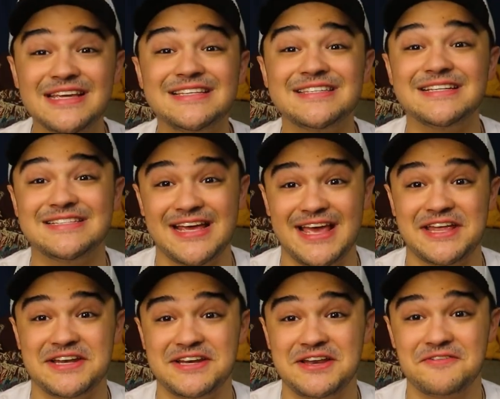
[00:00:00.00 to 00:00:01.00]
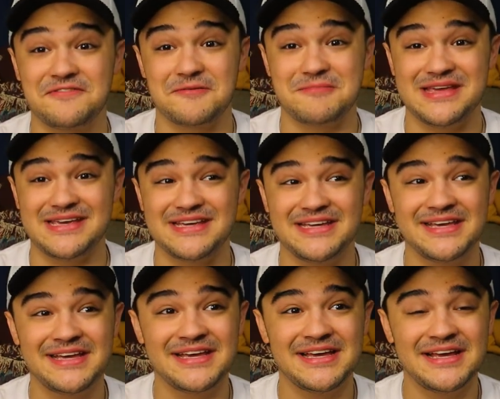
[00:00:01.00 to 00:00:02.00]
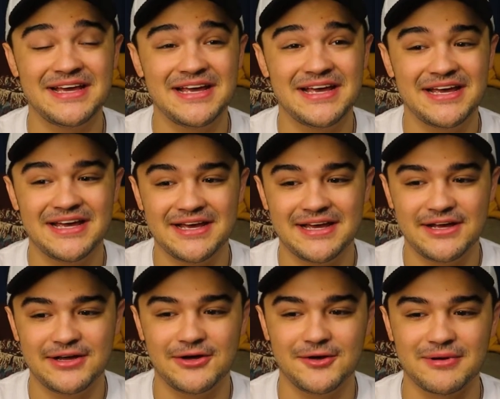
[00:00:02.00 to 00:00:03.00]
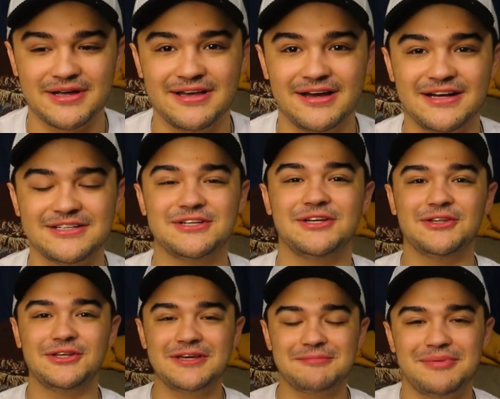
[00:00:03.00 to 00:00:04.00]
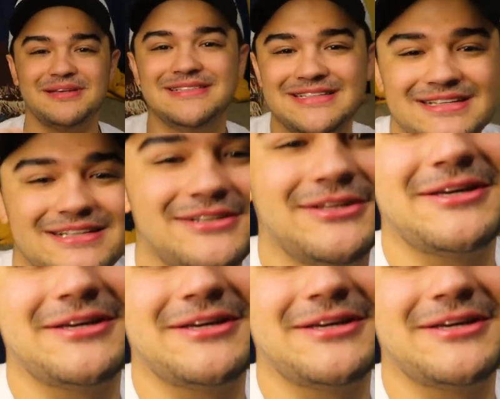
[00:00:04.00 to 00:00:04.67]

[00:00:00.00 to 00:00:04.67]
is a 10 for me. Oh my gosh, look at Bindi.